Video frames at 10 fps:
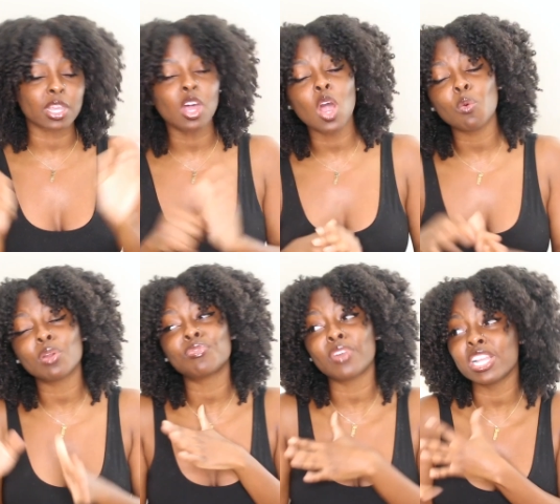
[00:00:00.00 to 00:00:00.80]
Like, oh,
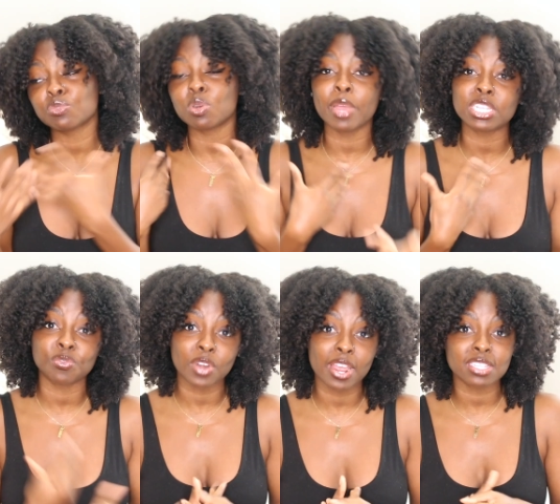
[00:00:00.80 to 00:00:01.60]
we're friends, we're
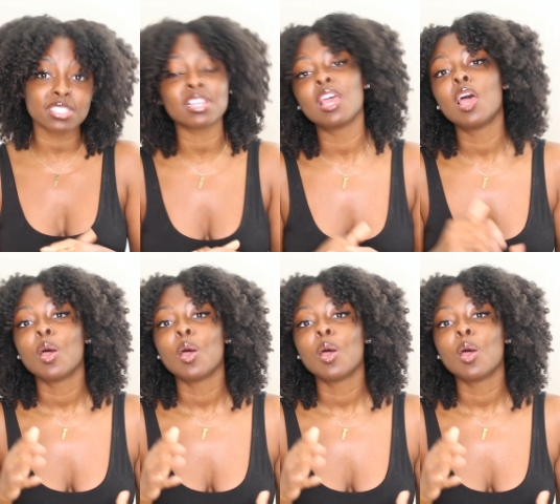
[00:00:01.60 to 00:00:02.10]
best friends.